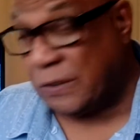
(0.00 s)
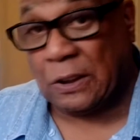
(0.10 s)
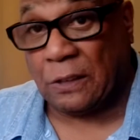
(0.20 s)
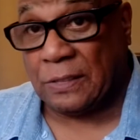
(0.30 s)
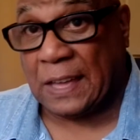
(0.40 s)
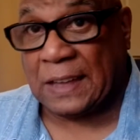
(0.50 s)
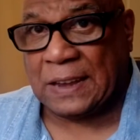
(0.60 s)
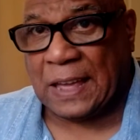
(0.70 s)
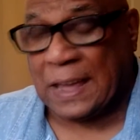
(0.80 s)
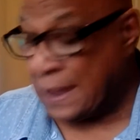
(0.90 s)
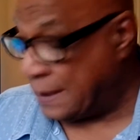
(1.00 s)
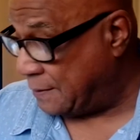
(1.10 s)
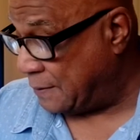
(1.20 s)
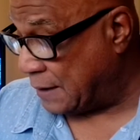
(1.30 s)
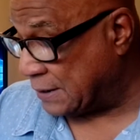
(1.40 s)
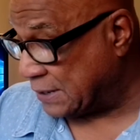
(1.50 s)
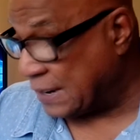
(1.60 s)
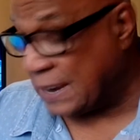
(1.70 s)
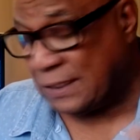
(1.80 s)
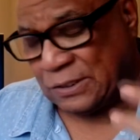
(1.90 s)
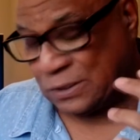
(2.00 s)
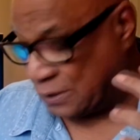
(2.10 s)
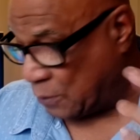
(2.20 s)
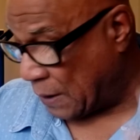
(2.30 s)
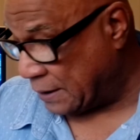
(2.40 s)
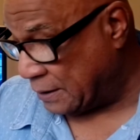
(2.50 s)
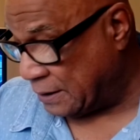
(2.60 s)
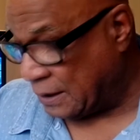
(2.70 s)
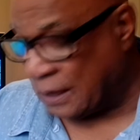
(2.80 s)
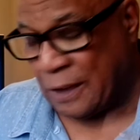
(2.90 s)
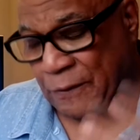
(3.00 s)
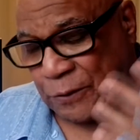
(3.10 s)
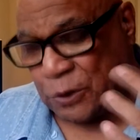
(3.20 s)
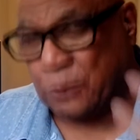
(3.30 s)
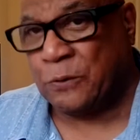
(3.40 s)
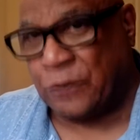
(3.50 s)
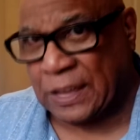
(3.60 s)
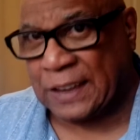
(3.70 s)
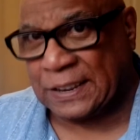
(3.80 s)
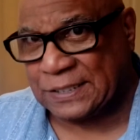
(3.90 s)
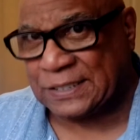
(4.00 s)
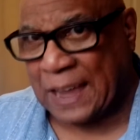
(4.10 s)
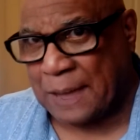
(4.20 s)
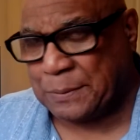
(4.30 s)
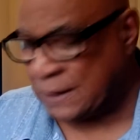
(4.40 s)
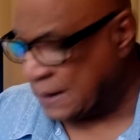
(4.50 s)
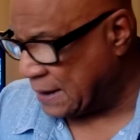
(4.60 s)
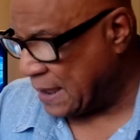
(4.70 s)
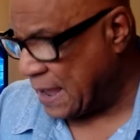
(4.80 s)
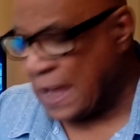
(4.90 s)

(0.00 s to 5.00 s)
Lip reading: on then, as I say, there's quite a few things happening,